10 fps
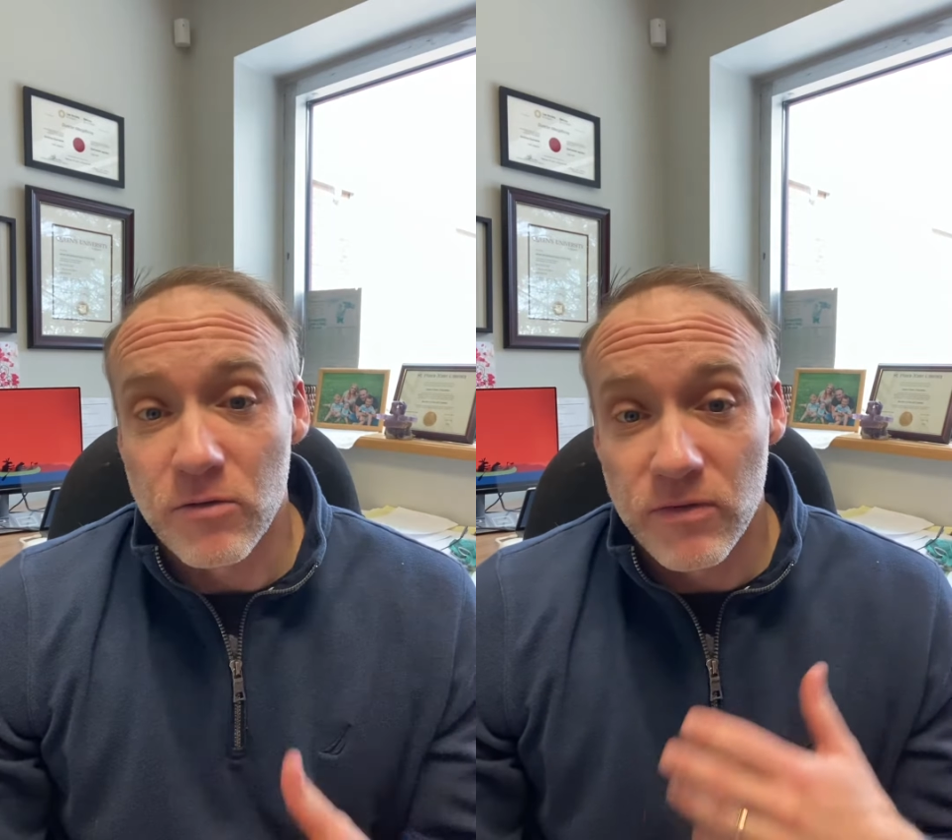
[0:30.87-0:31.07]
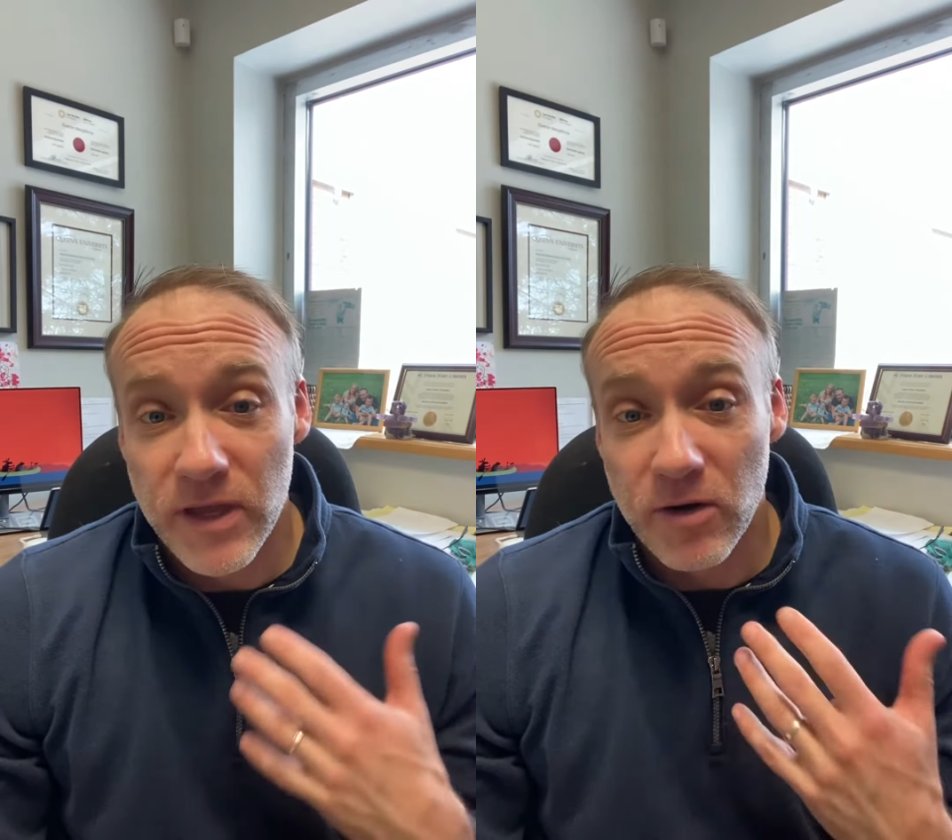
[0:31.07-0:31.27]

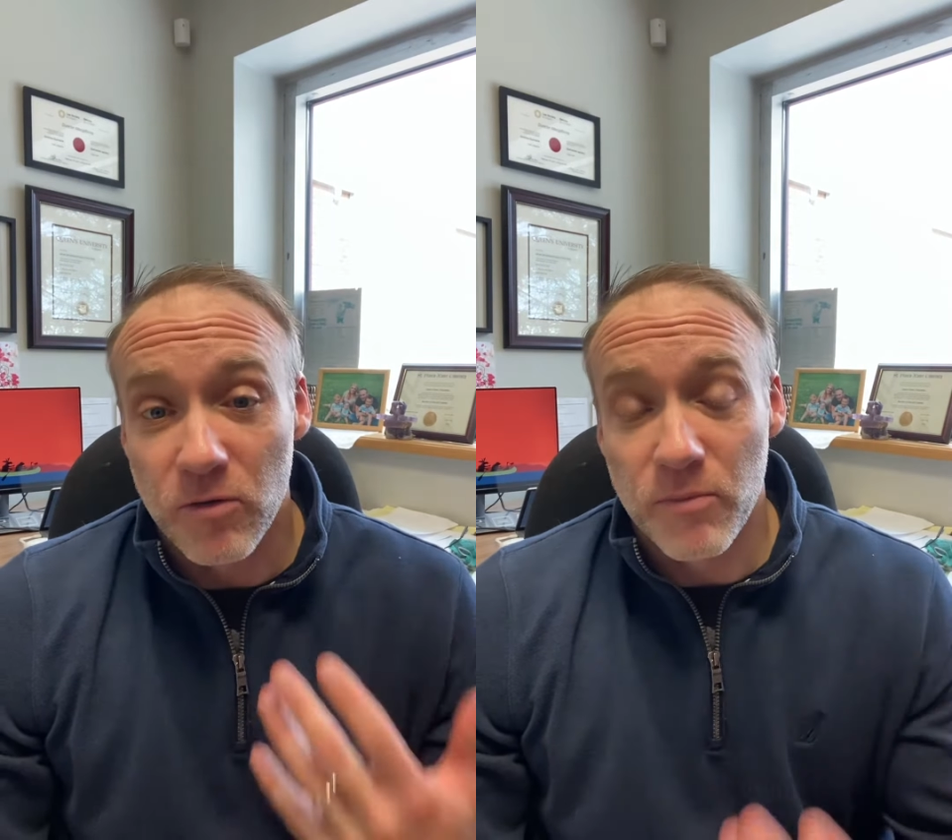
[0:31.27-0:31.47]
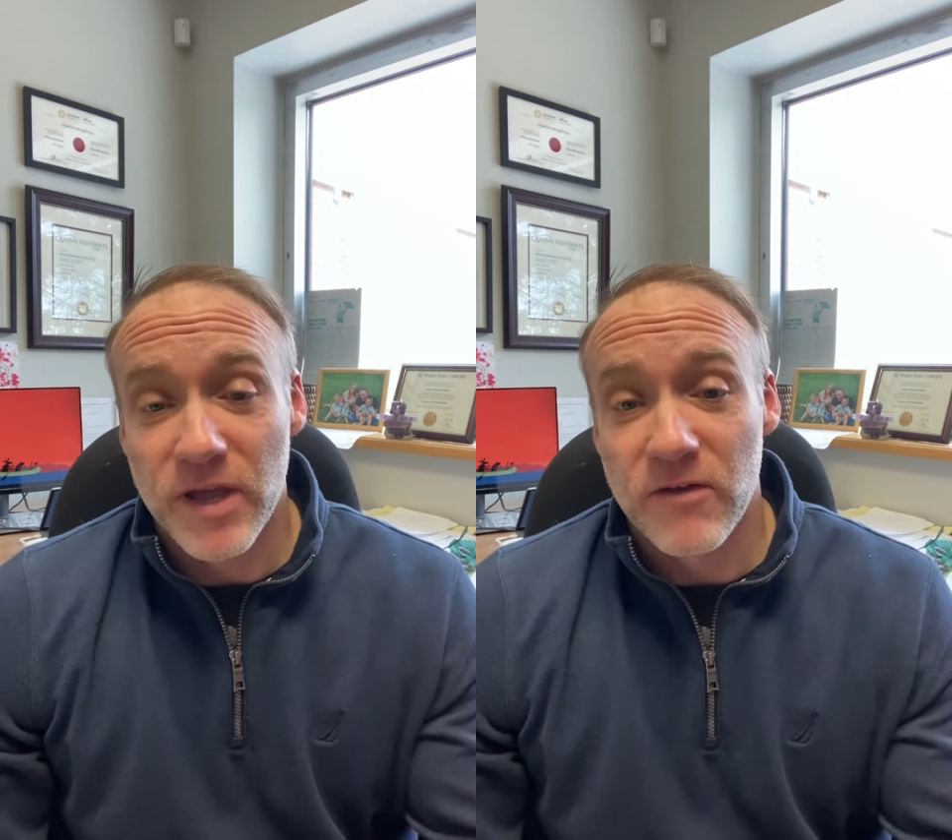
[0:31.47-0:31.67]
They
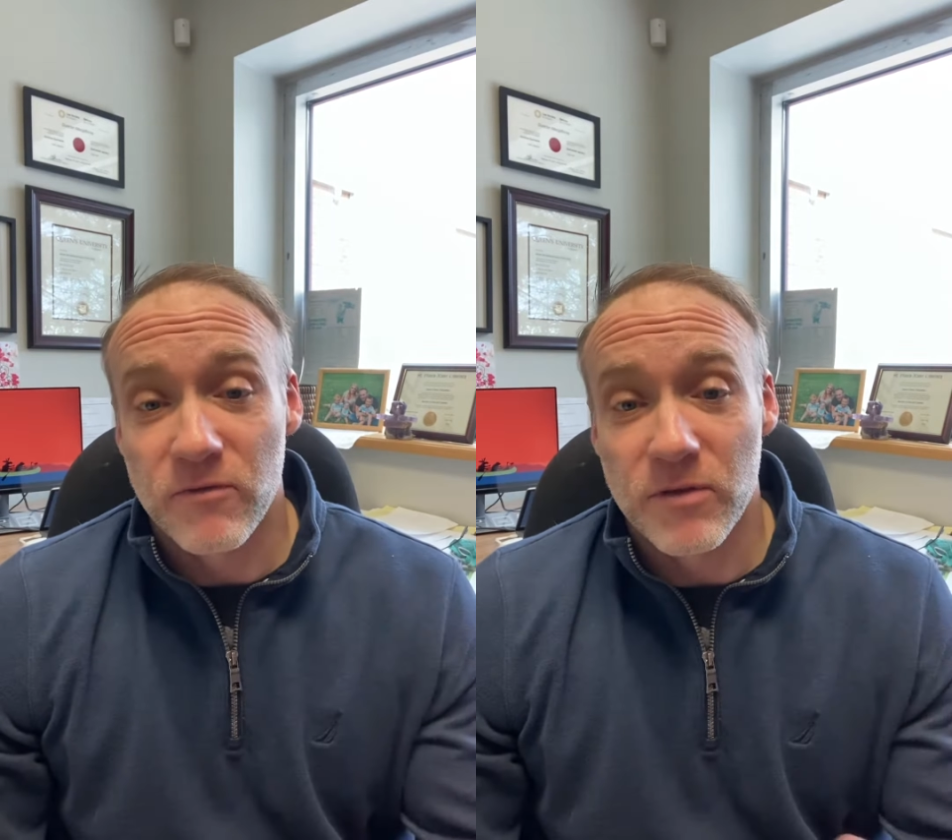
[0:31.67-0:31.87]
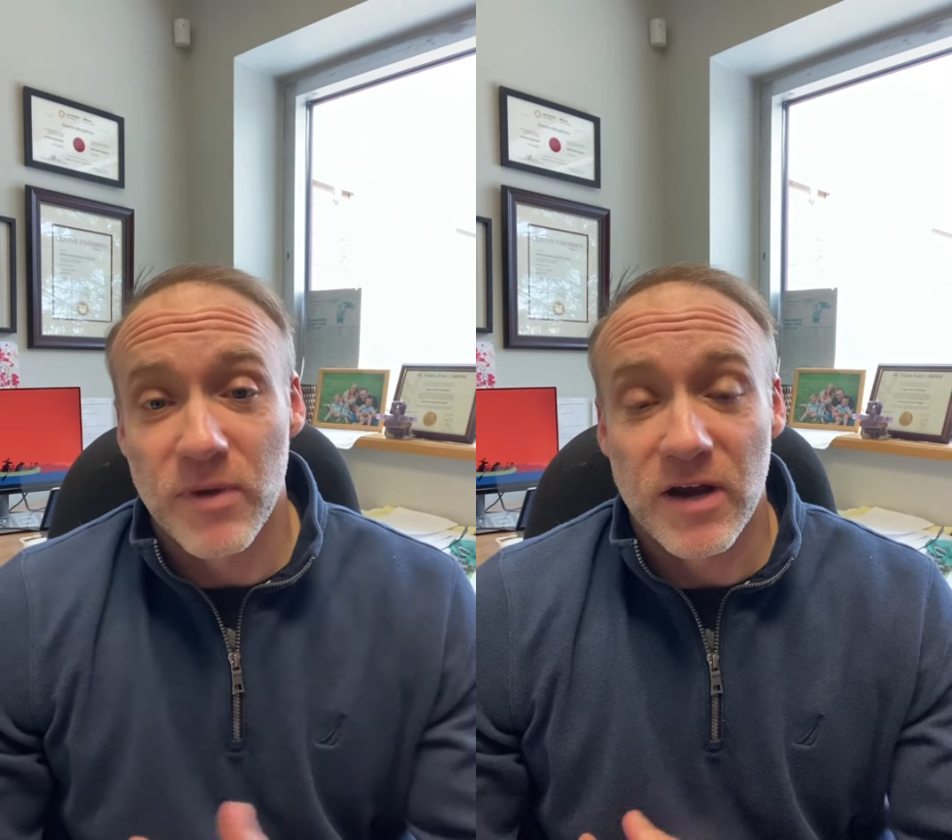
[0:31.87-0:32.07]
don't pay for
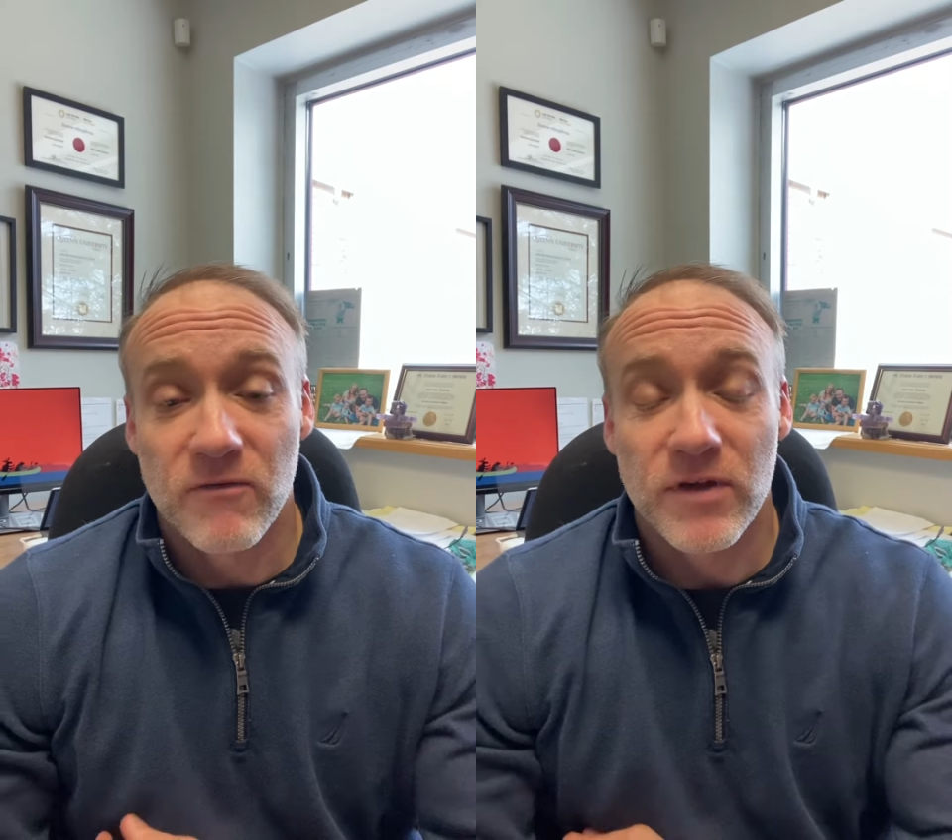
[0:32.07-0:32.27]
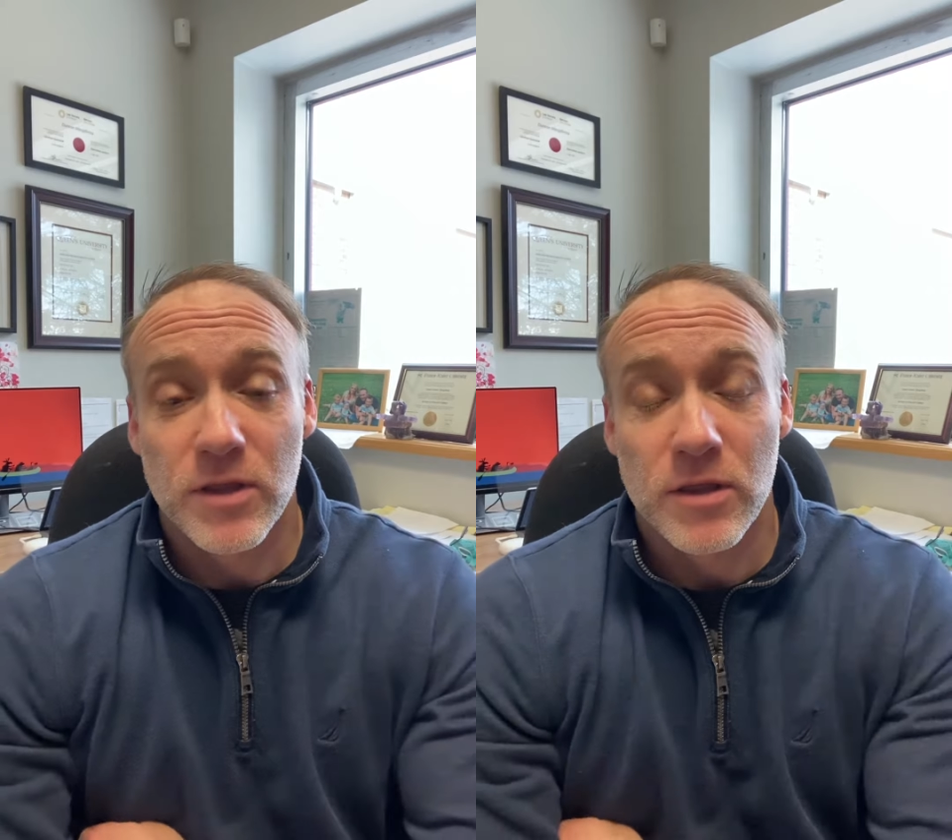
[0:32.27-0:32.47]
the
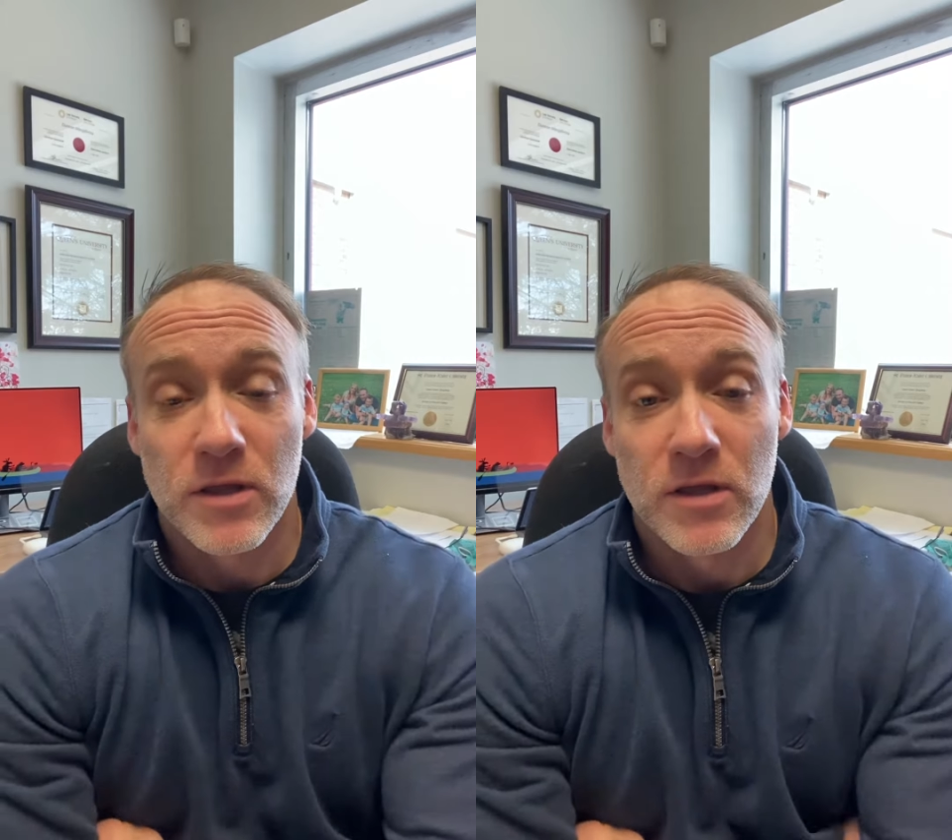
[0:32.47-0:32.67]
benefits.